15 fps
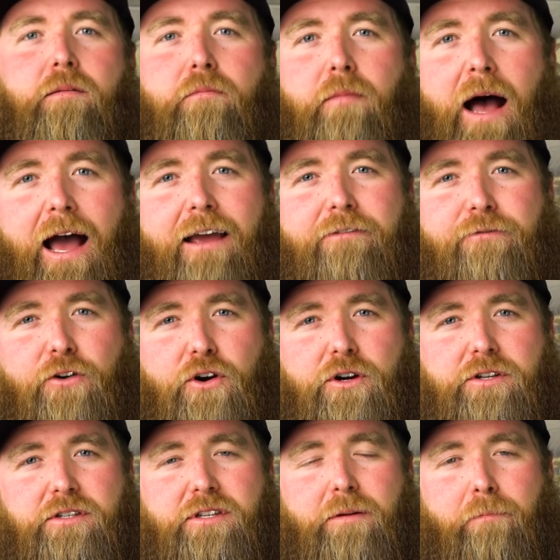my
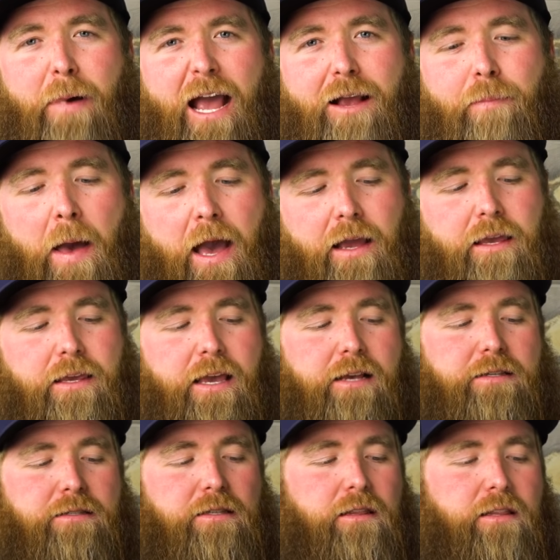first backpack.
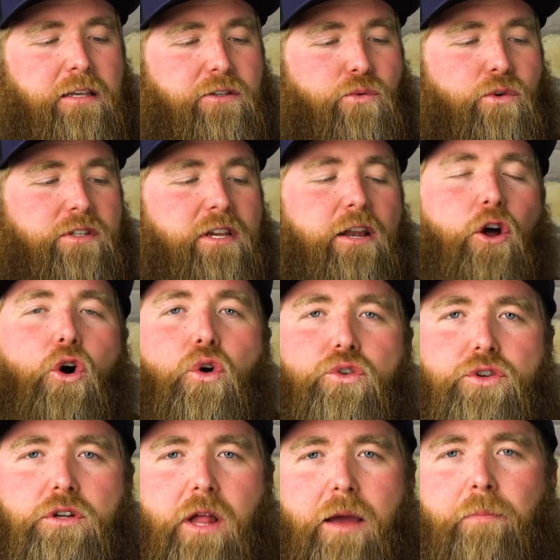Yes, this was an
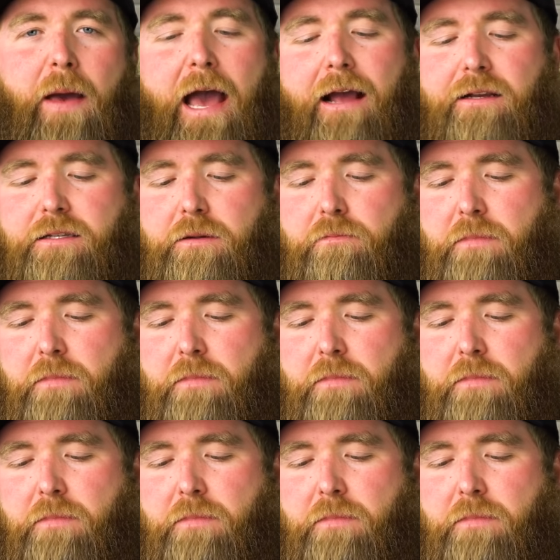ultralight pack to